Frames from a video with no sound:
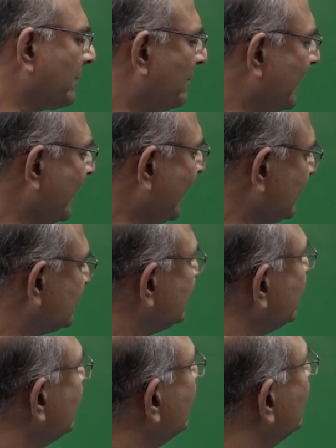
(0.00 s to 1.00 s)
by
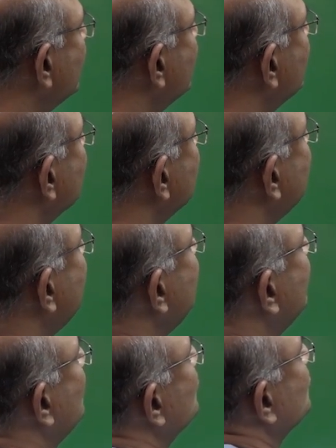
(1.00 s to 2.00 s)
8C.
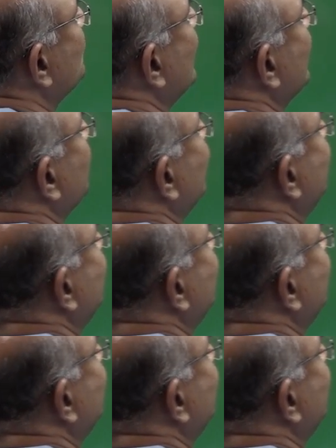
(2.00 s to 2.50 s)
3Q square by